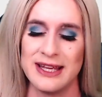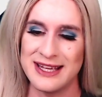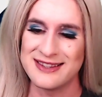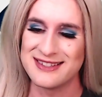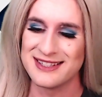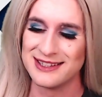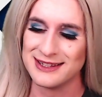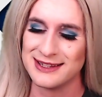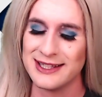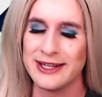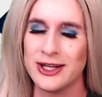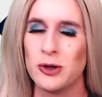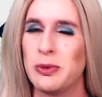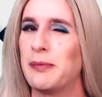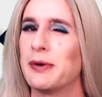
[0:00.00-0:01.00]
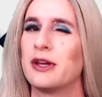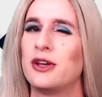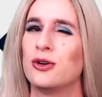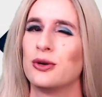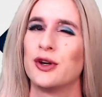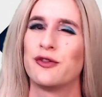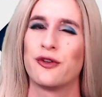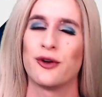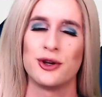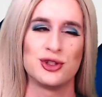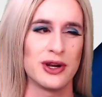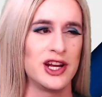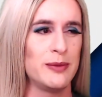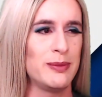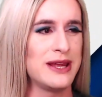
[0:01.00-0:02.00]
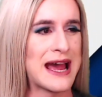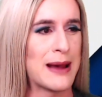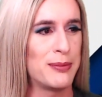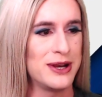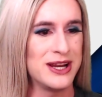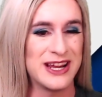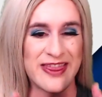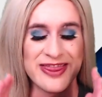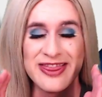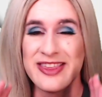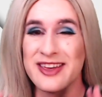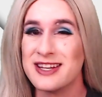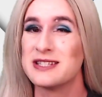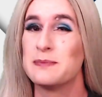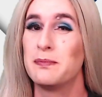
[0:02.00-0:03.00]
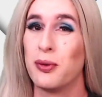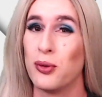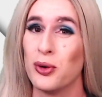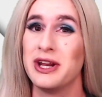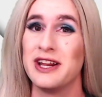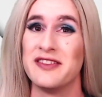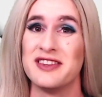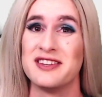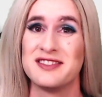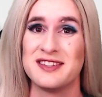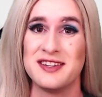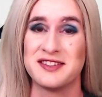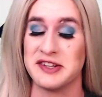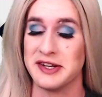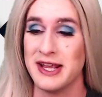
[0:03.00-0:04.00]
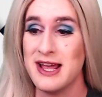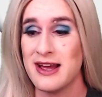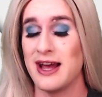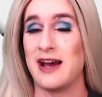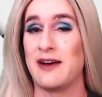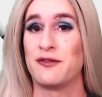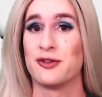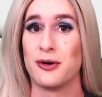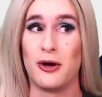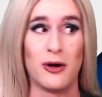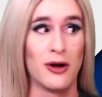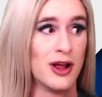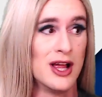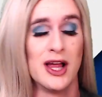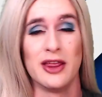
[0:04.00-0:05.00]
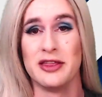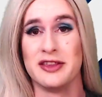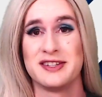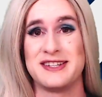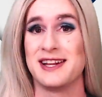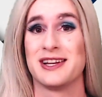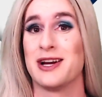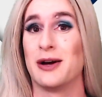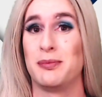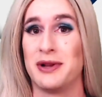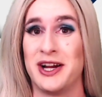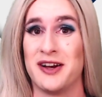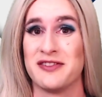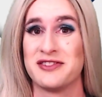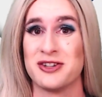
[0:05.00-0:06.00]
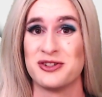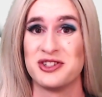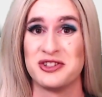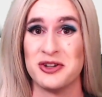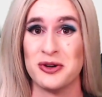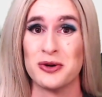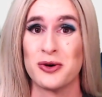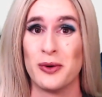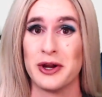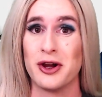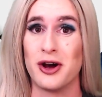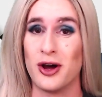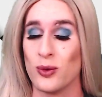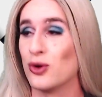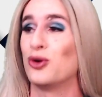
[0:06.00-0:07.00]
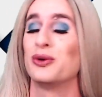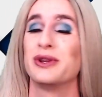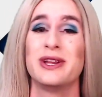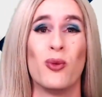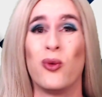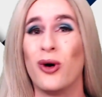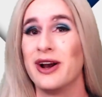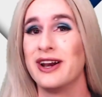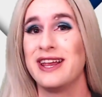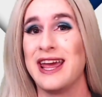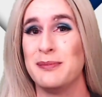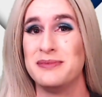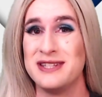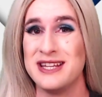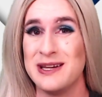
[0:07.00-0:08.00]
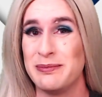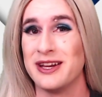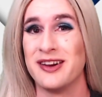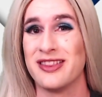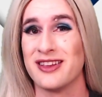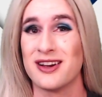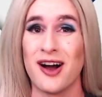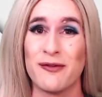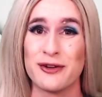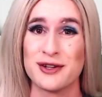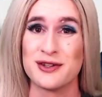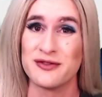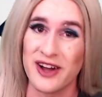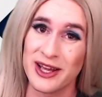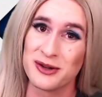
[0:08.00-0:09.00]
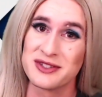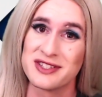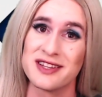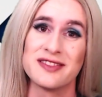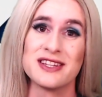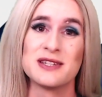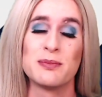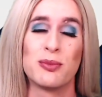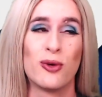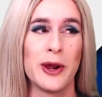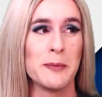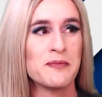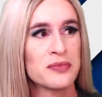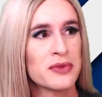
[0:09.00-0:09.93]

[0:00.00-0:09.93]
It's a little bit peculiar for a trade to be happening at this point in the season. After all, the Stanley Cup playoffs are still going on. We're only one game deep into the conference finals at this point.